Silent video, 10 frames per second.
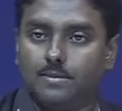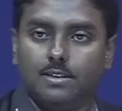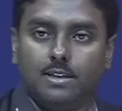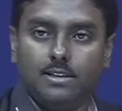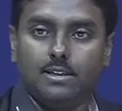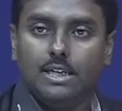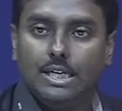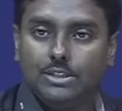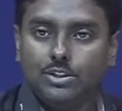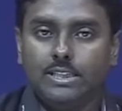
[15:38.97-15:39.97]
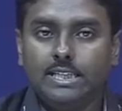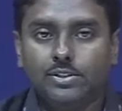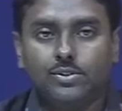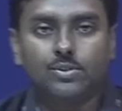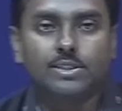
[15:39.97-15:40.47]
Right. So,
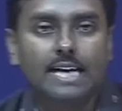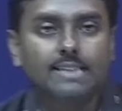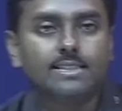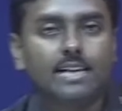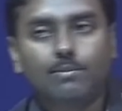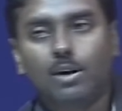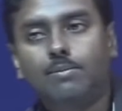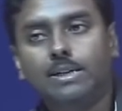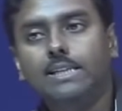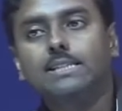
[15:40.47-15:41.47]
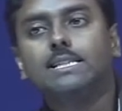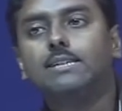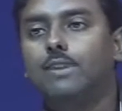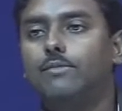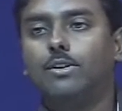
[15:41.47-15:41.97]
these two statistical property is
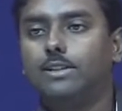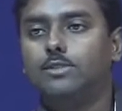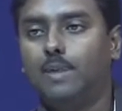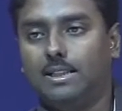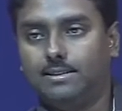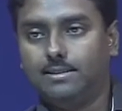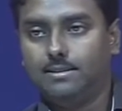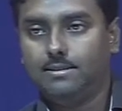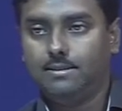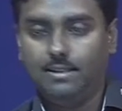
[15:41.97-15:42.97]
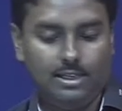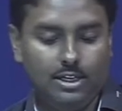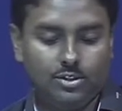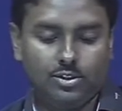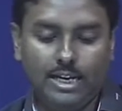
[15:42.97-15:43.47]
given for this pulse.
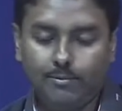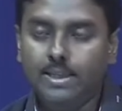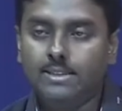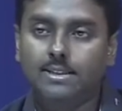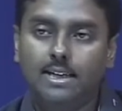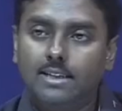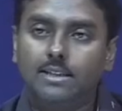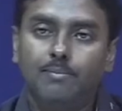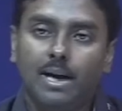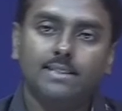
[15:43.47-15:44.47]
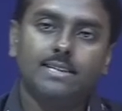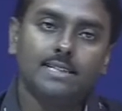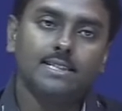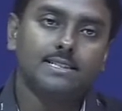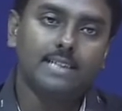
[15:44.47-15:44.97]
So, that means the pulse
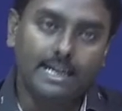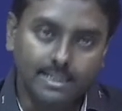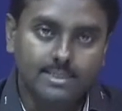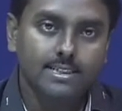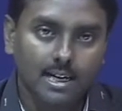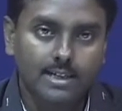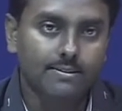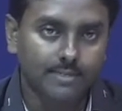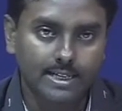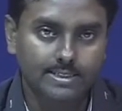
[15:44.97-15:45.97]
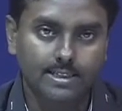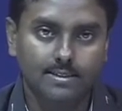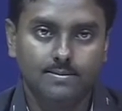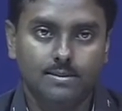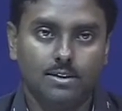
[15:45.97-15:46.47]
has a statistical definition
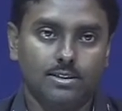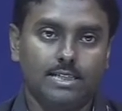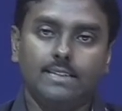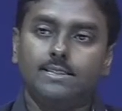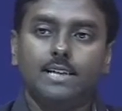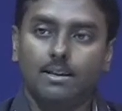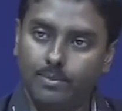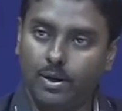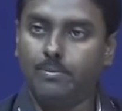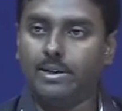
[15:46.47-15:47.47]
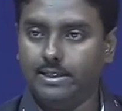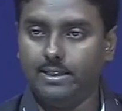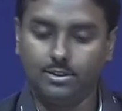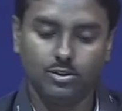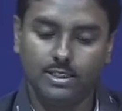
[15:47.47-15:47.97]
or statistical property
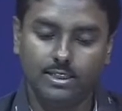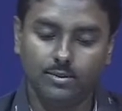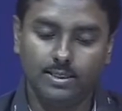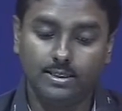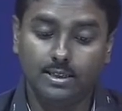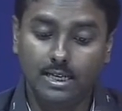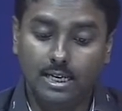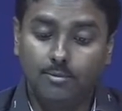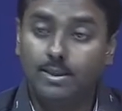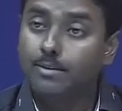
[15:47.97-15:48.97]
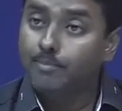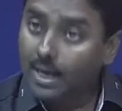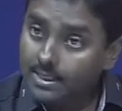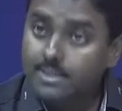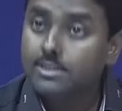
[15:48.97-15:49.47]
associated with it, but the
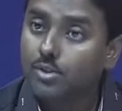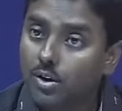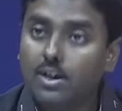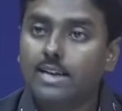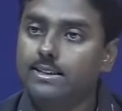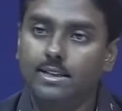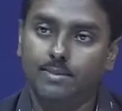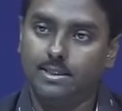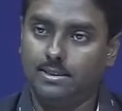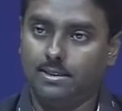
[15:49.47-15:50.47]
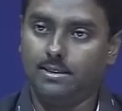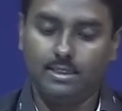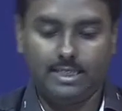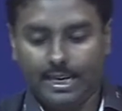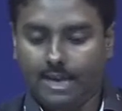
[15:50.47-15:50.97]
pulse is no longer deterministic.
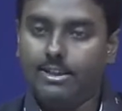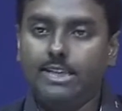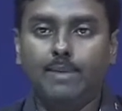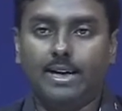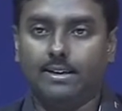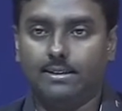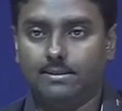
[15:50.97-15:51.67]
It can have any pattern.